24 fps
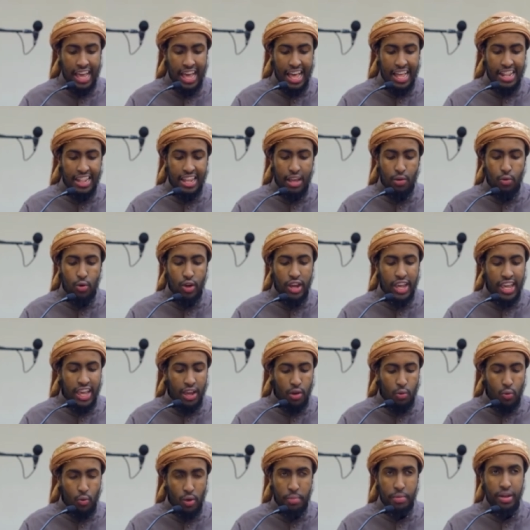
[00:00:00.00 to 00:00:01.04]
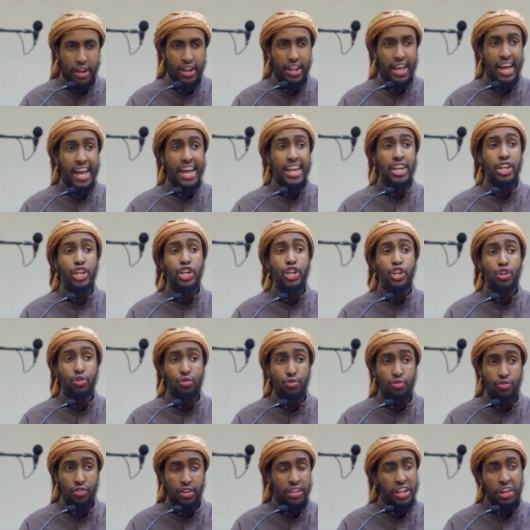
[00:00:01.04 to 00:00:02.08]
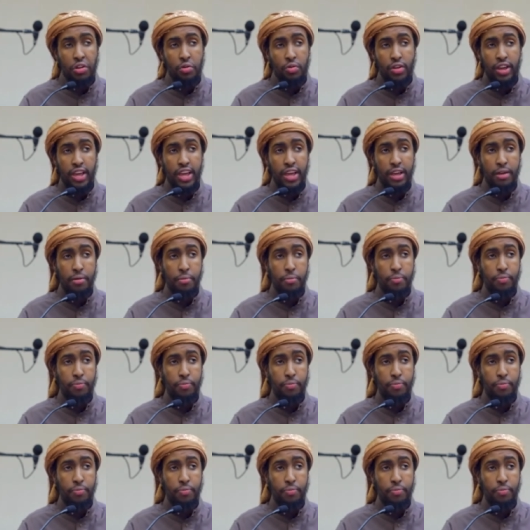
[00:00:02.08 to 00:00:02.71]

and they will kill women and children. They don't care.